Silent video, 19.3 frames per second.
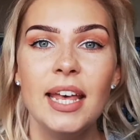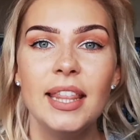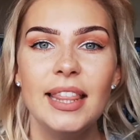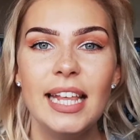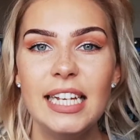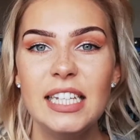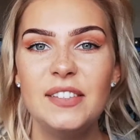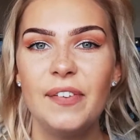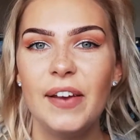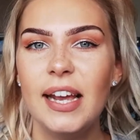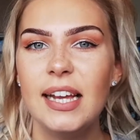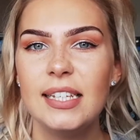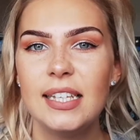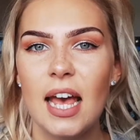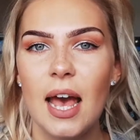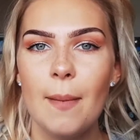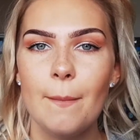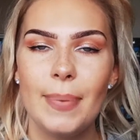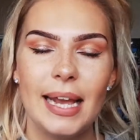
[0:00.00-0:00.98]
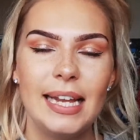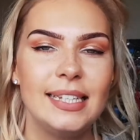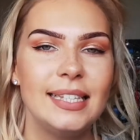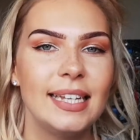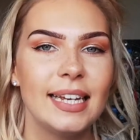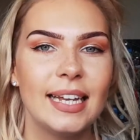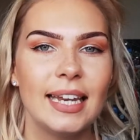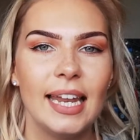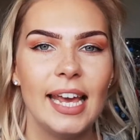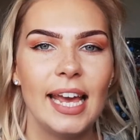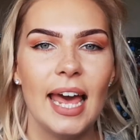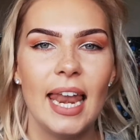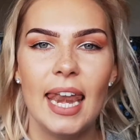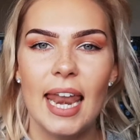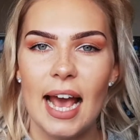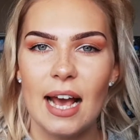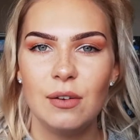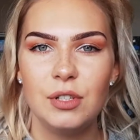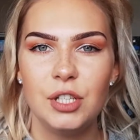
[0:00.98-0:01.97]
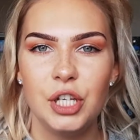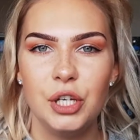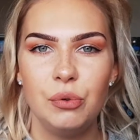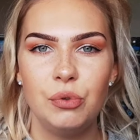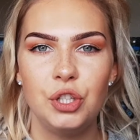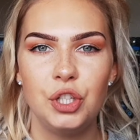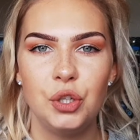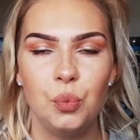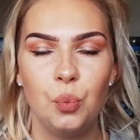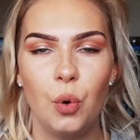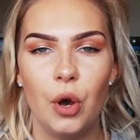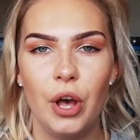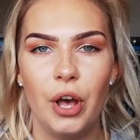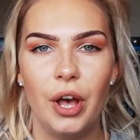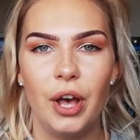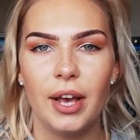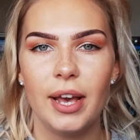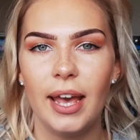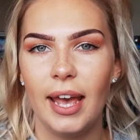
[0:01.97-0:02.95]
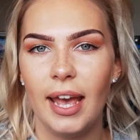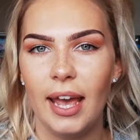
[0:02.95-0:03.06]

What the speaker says: This visa basically allows you to work